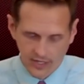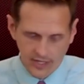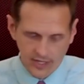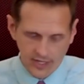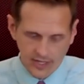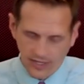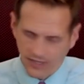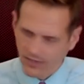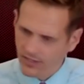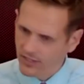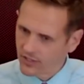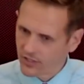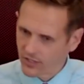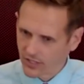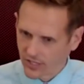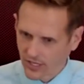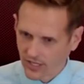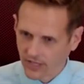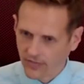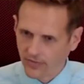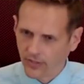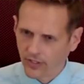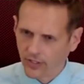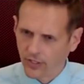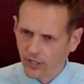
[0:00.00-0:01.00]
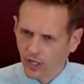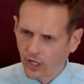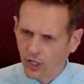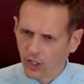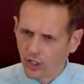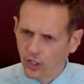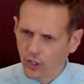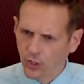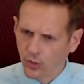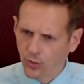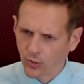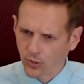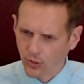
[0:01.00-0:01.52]
And that's kind of a
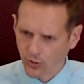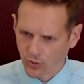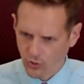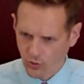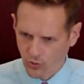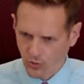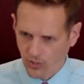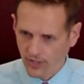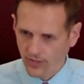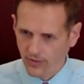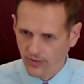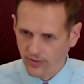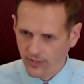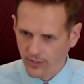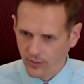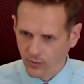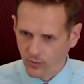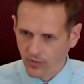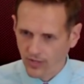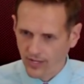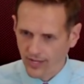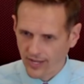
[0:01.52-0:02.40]
newer trend that we